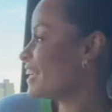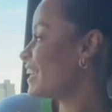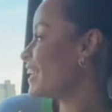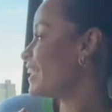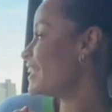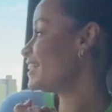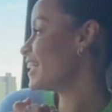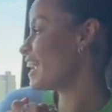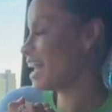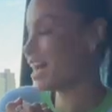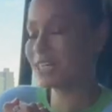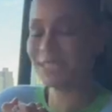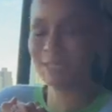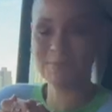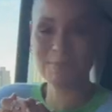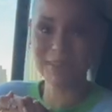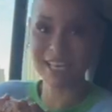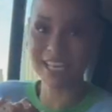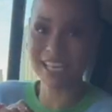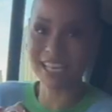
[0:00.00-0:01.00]
It has
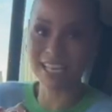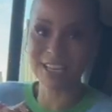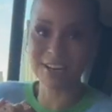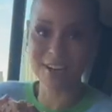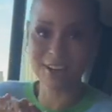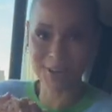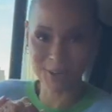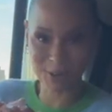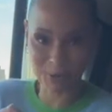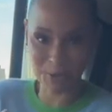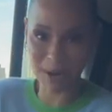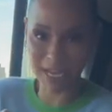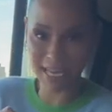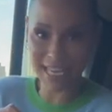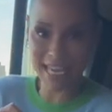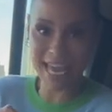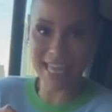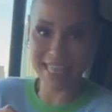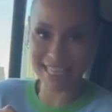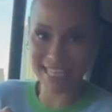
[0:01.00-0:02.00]
been
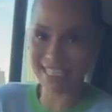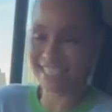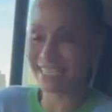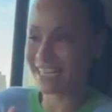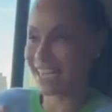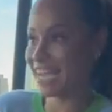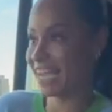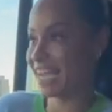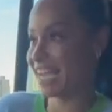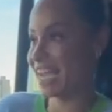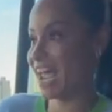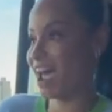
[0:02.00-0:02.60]
quite the day.